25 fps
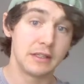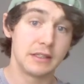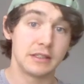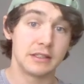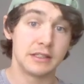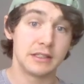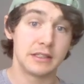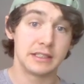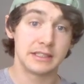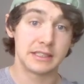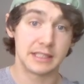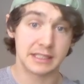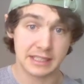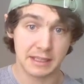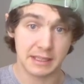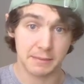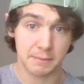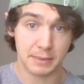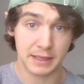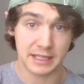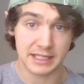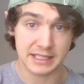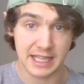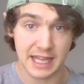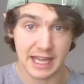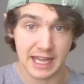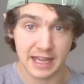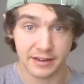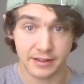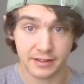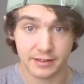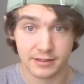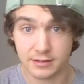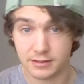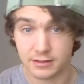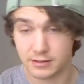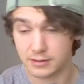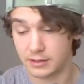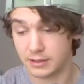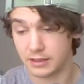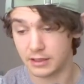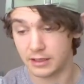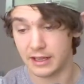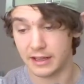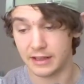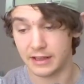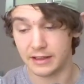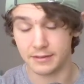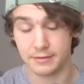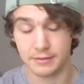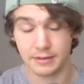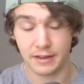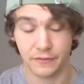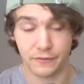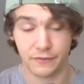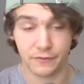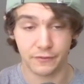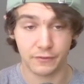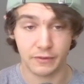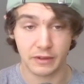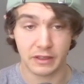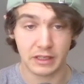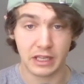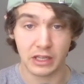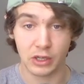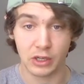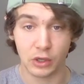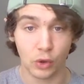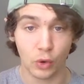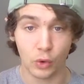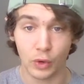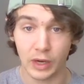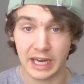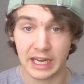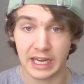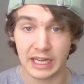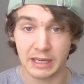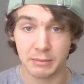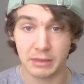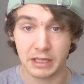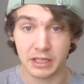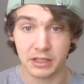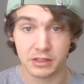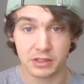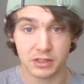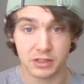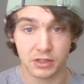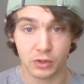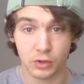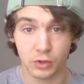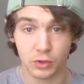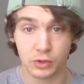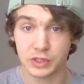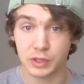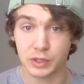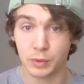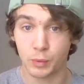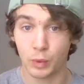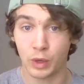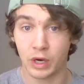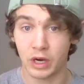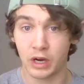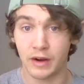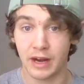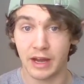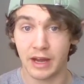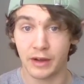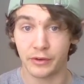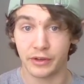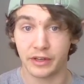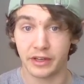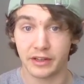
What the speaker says: It's as simple as that. if you can go 80 meters or go somewhere around it,